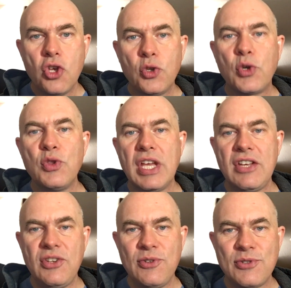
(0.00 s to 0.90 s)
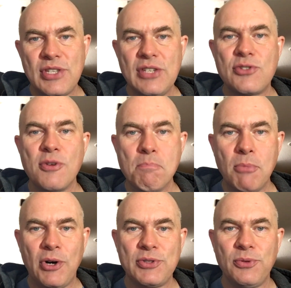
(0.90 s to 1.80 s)
you can then use these to
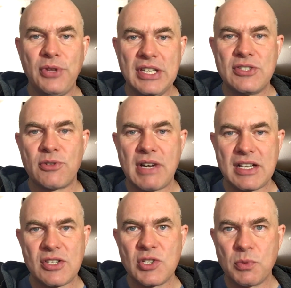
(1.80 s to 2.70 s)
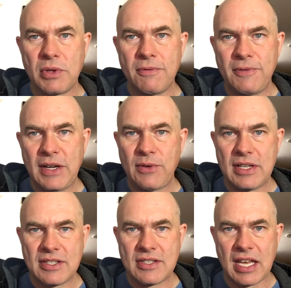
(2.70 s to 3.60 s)
model the interactions with
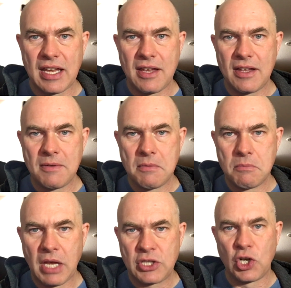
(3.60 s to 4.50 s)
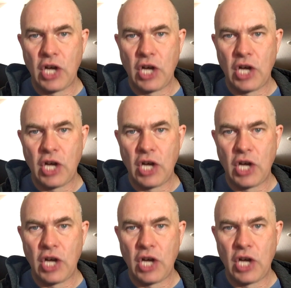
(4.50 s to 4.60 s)
various uh, at